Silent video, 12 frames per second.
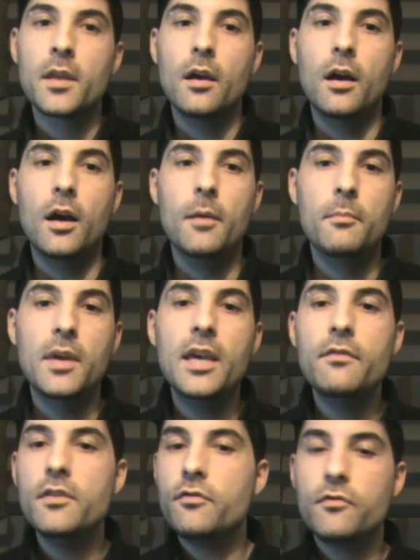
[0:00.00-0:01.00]
Um,
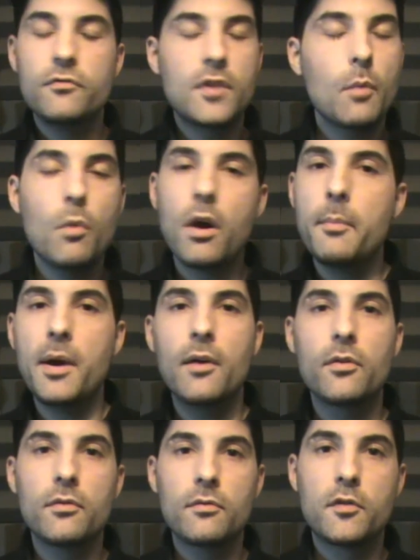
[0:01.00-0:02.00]
even if, don't worry
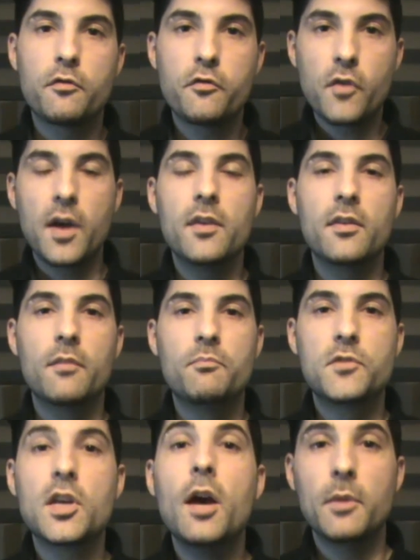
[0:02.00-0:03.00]
about the, the
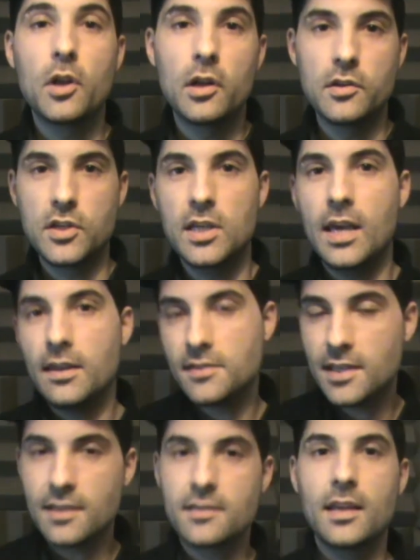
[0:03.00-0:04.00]
terminology,
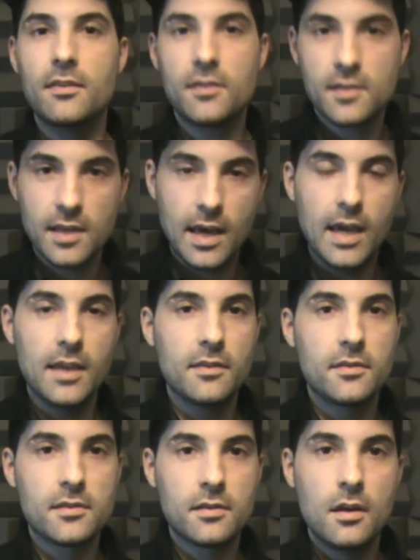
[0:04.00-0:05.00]
sixteenths, eighths.